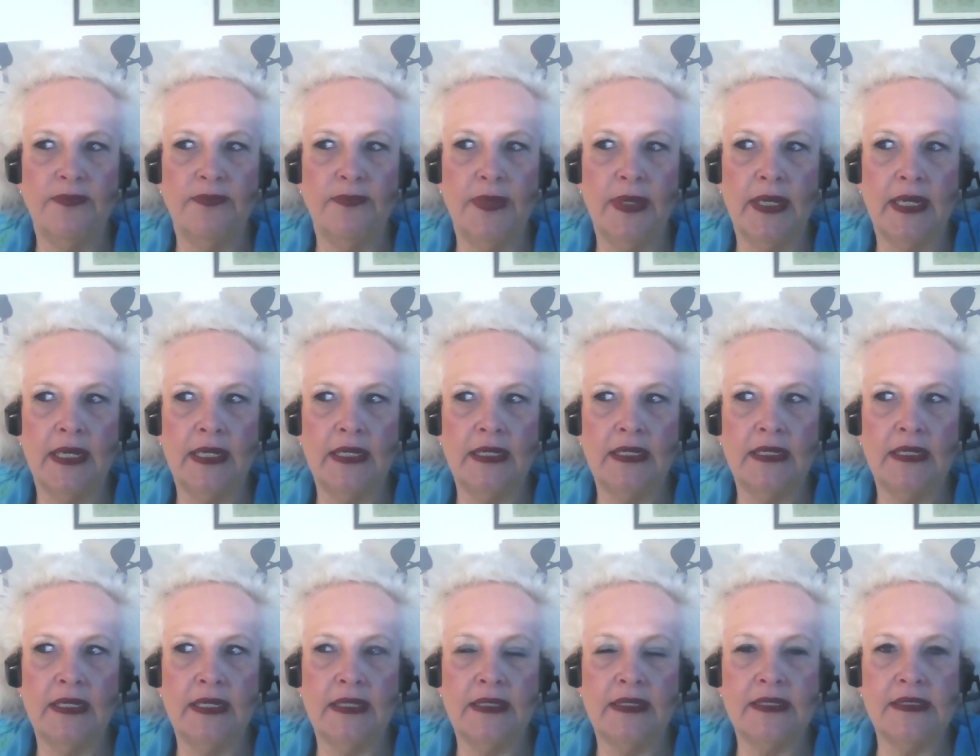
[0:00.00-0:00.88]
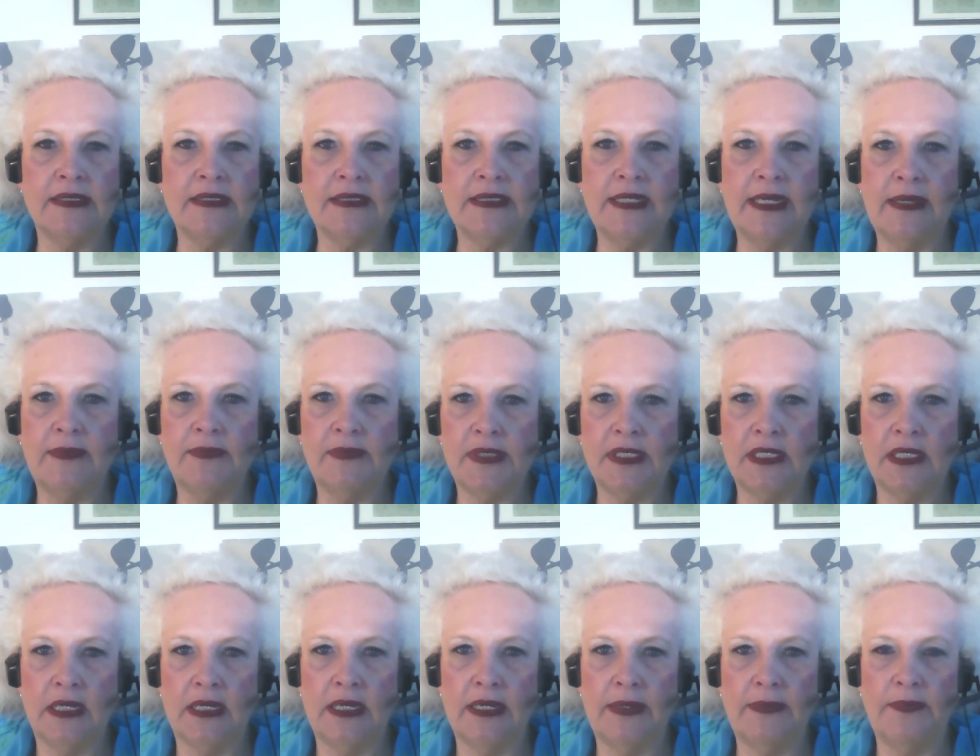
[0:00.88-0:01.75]
But at the same
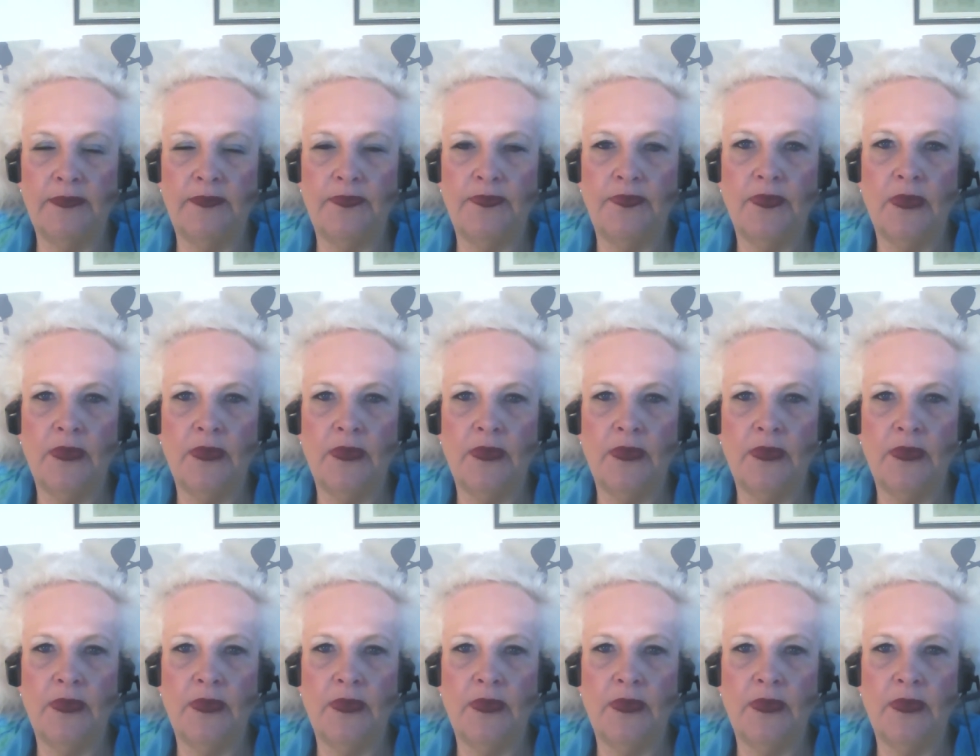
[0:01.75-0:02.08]
time,